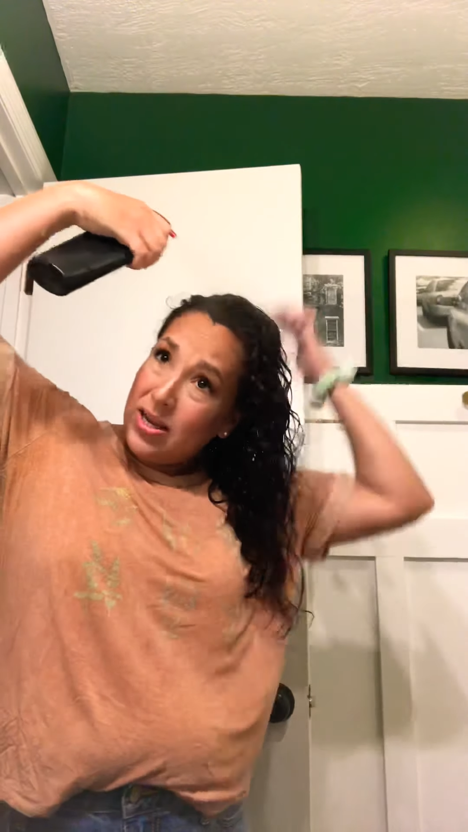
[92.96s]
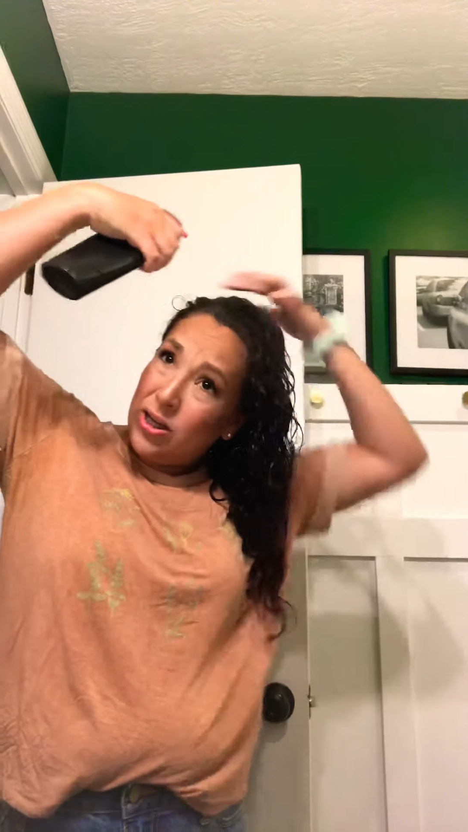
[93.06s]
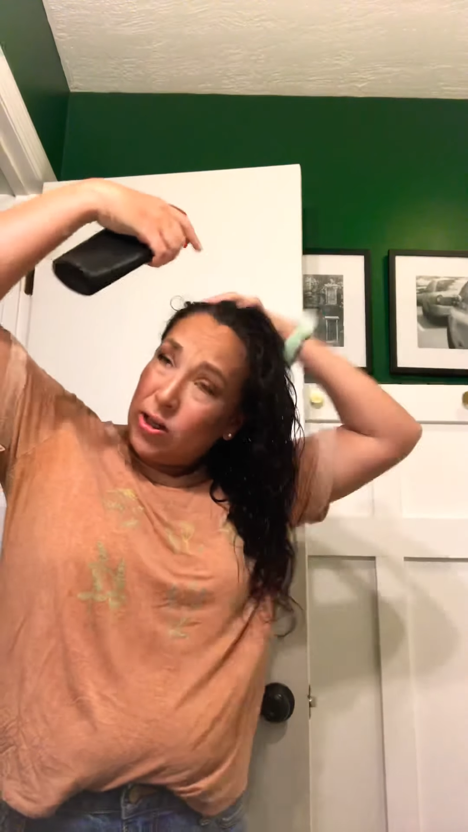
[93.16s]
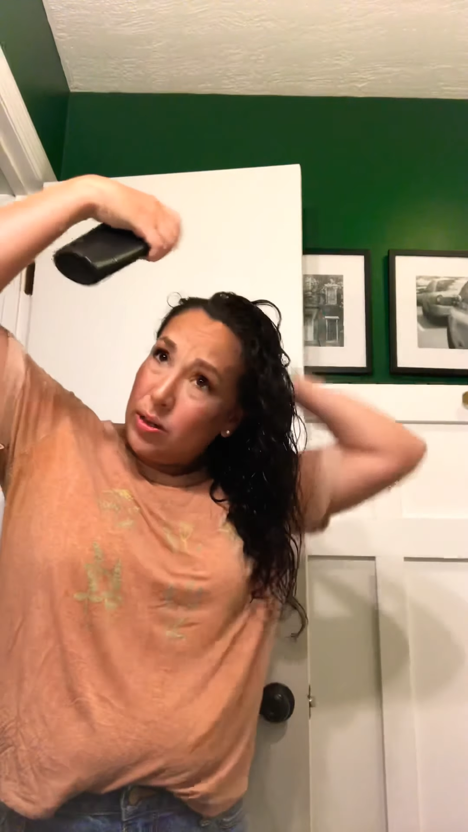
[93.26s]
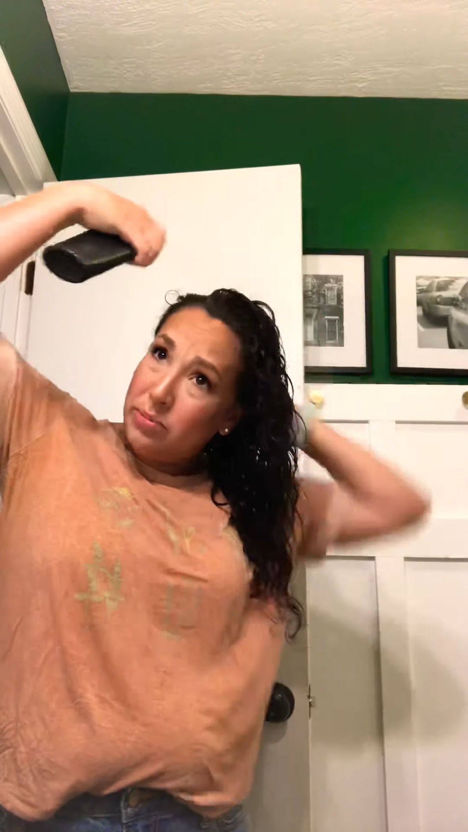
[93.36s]

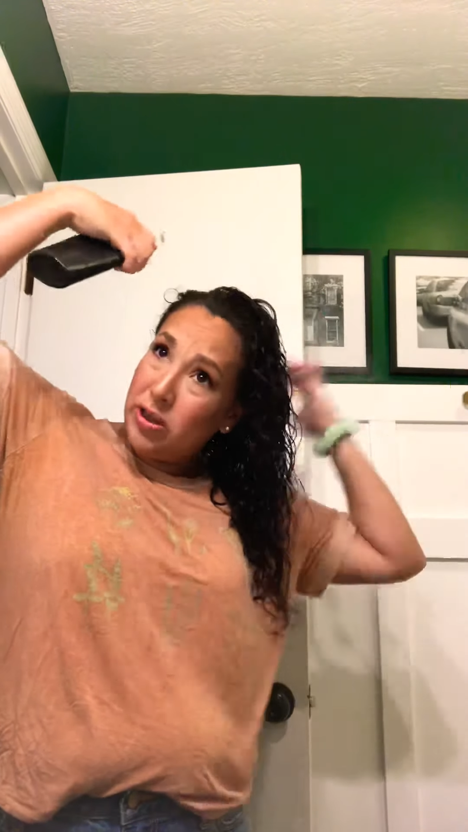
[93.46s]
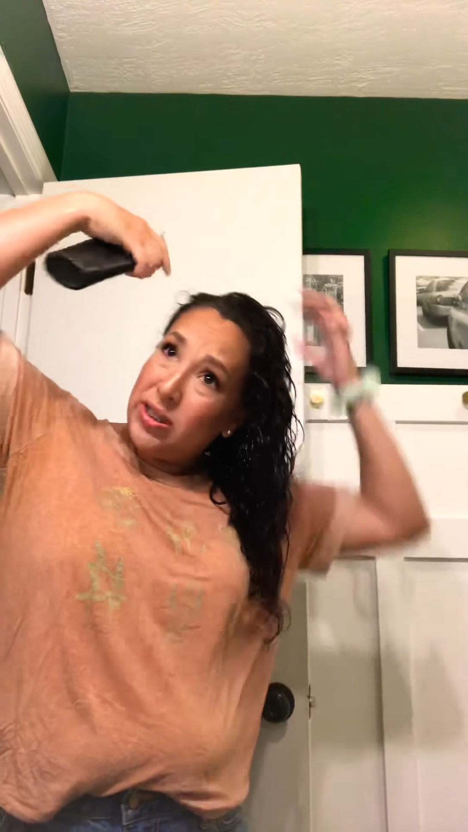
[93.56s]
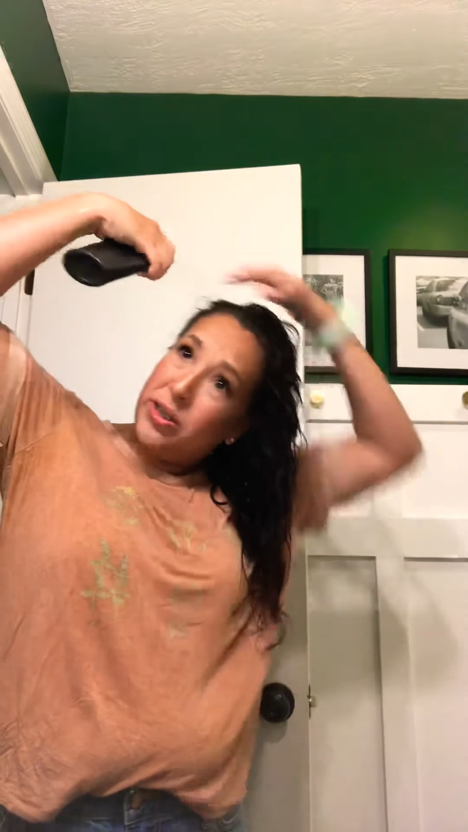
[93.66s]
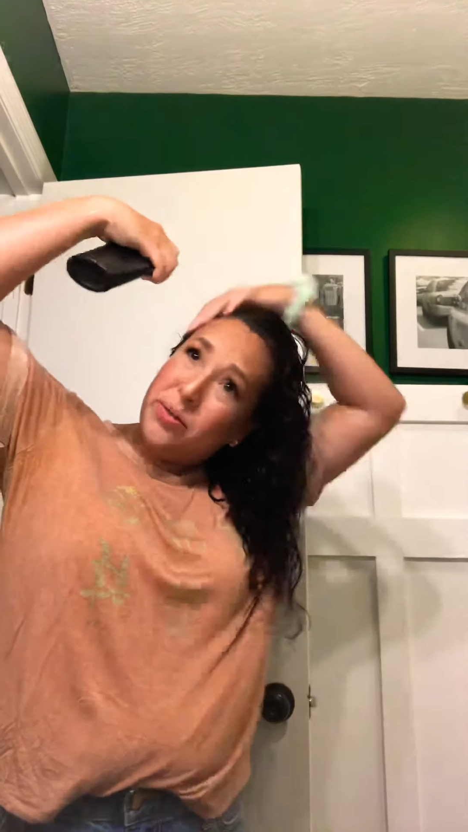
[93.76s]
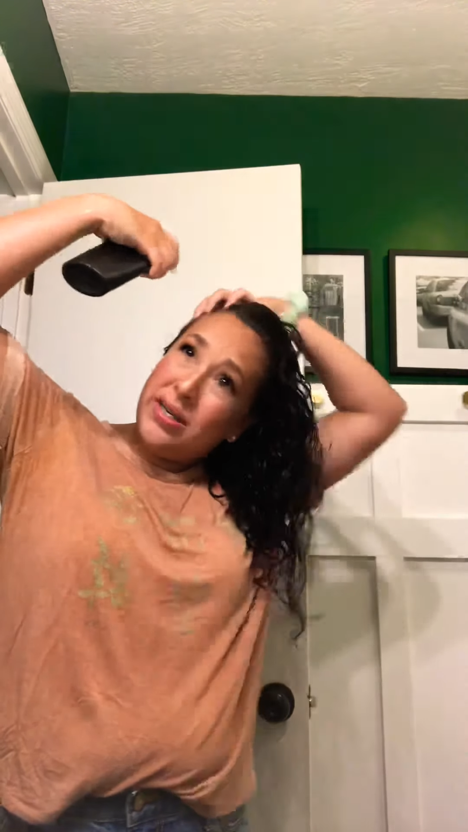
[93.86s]
So I'm
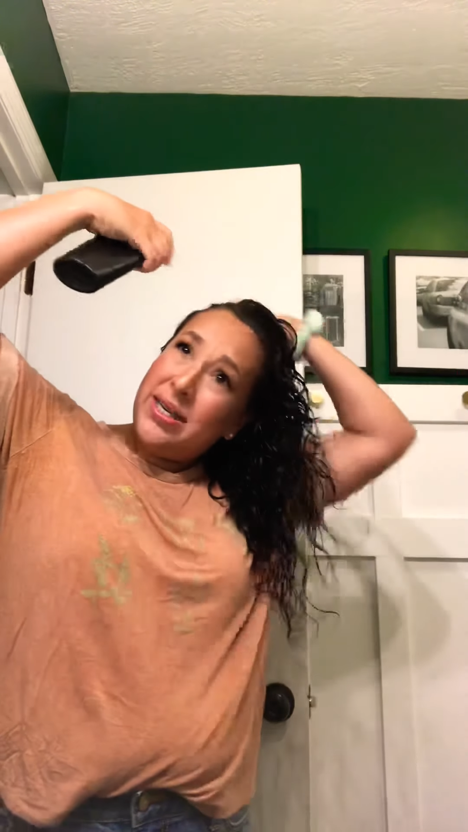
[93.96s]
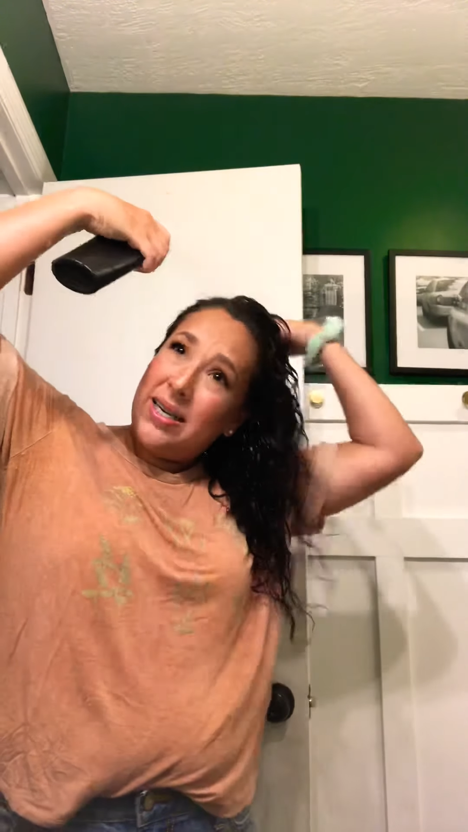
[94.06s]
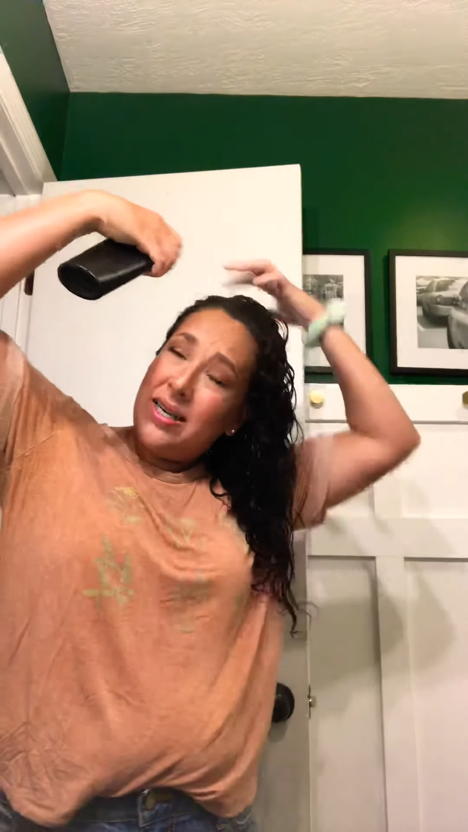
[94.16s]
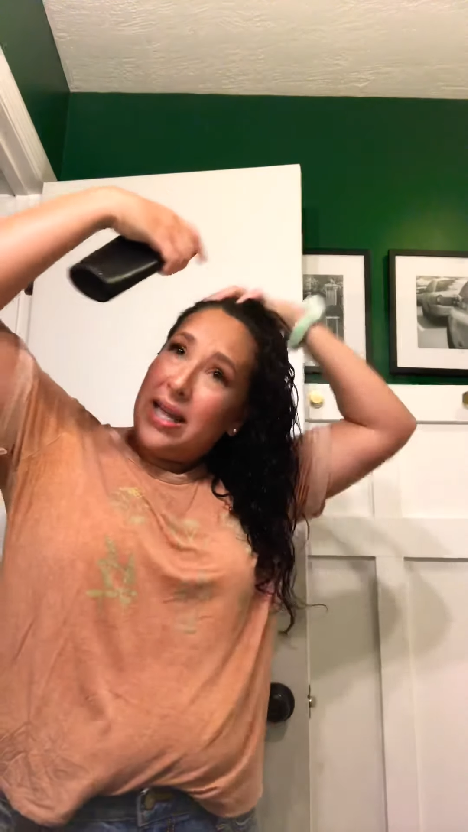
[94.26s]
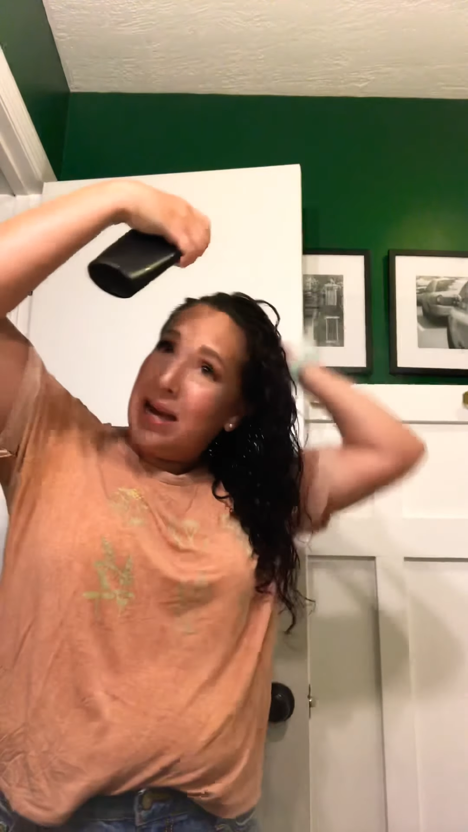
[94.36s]
just doing
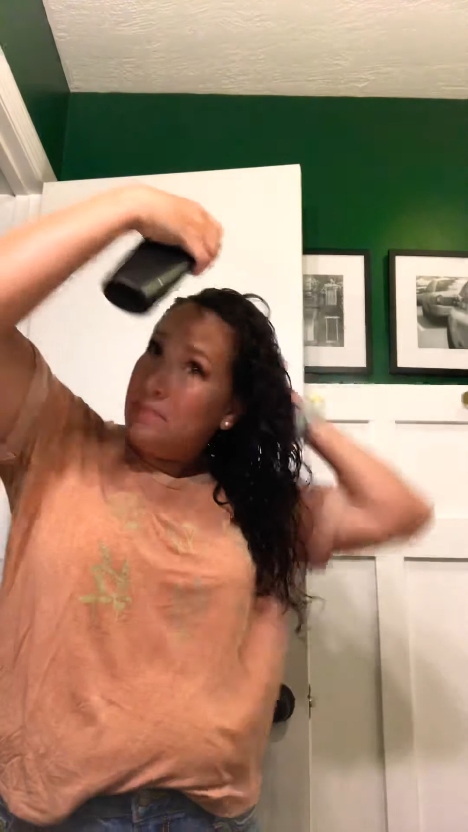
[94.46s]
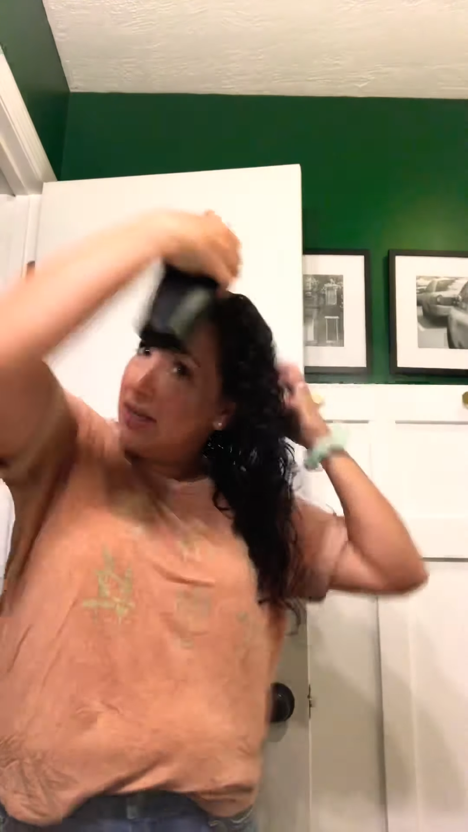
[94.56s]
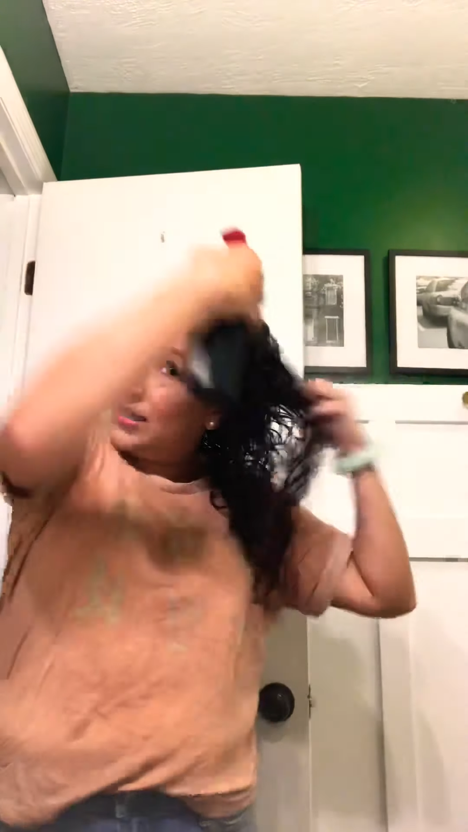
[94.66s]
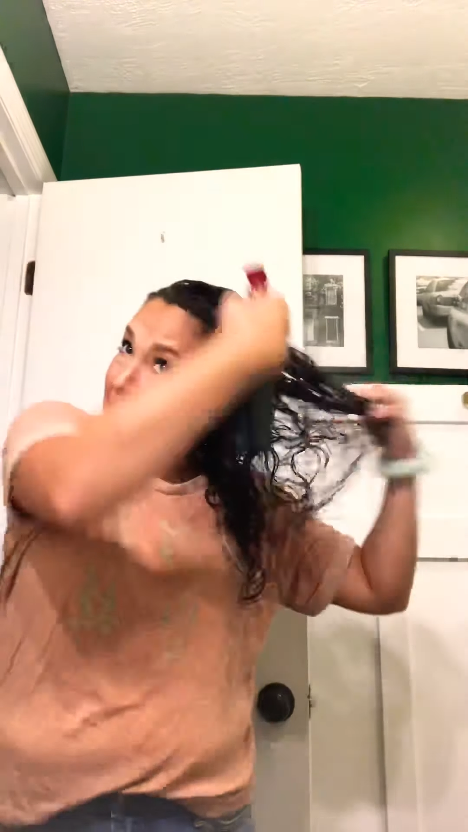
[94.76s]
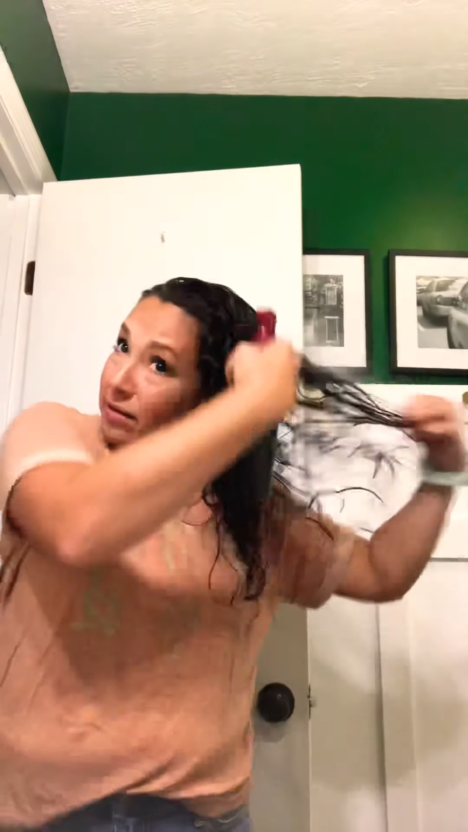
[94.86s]
a light
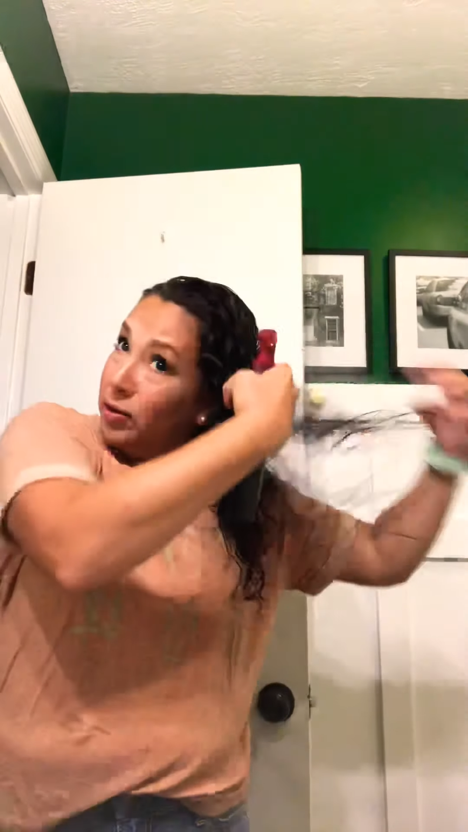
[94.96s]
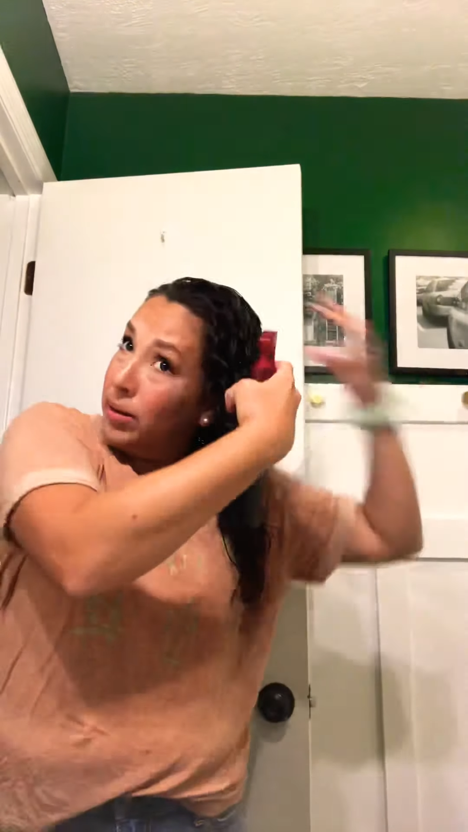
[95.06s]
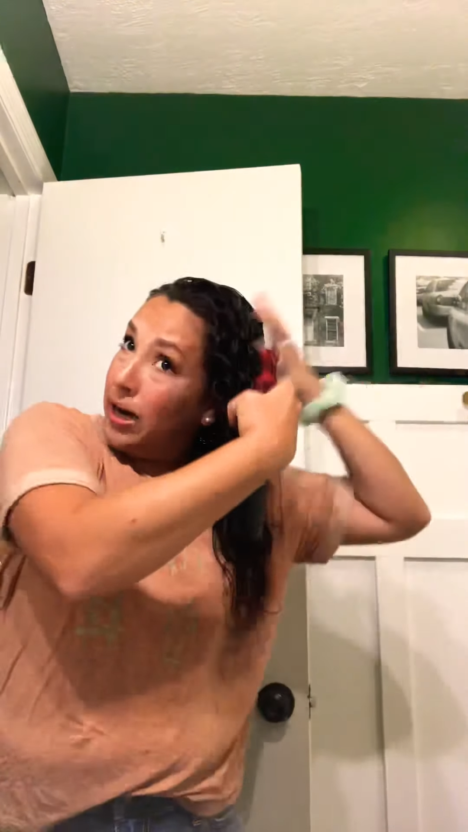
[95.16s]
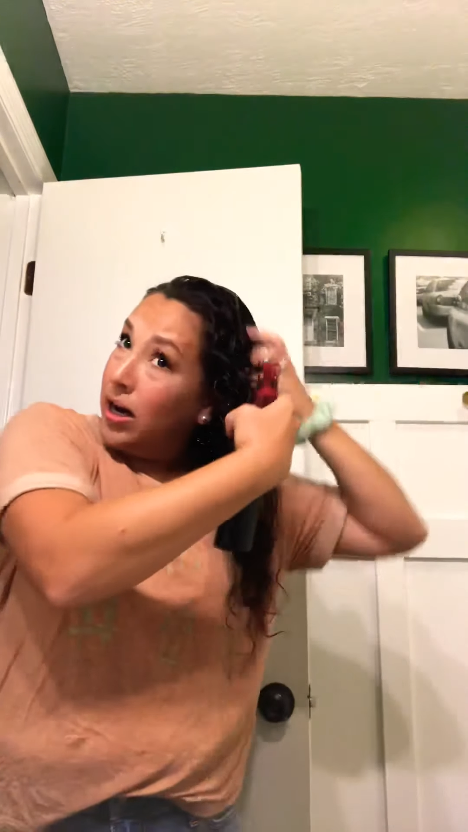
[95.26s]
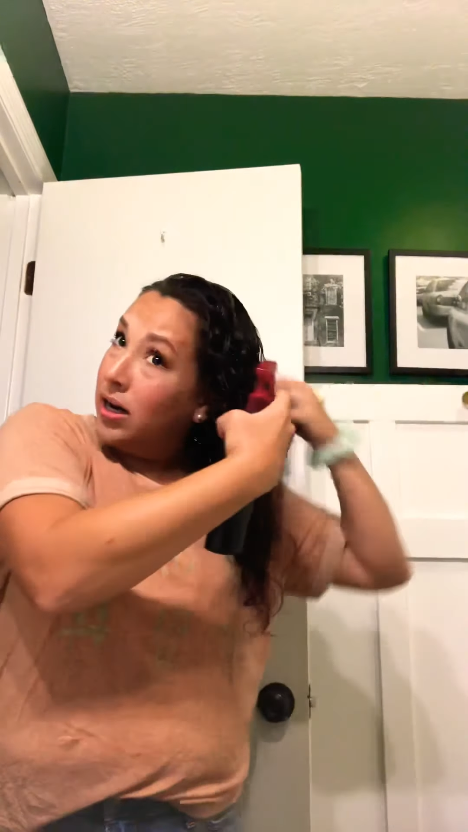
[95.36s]
mist
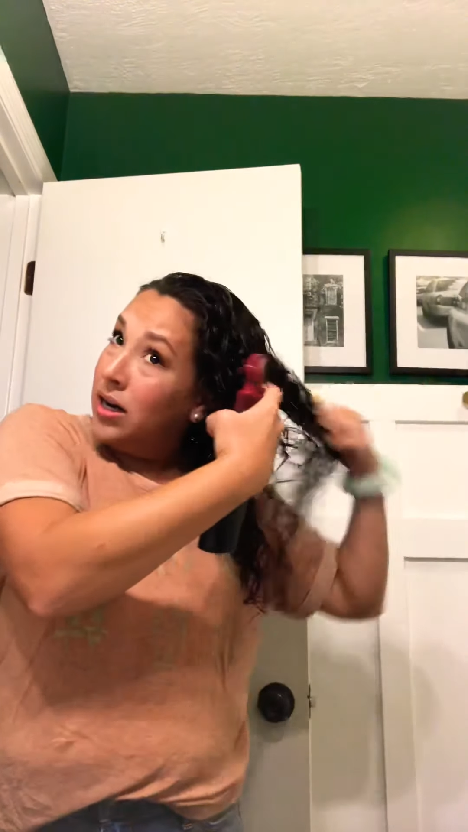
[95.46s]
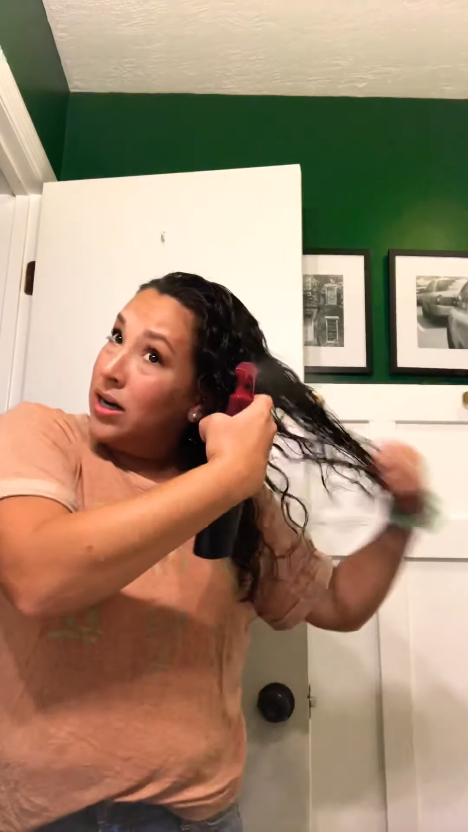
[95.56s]
everywhere.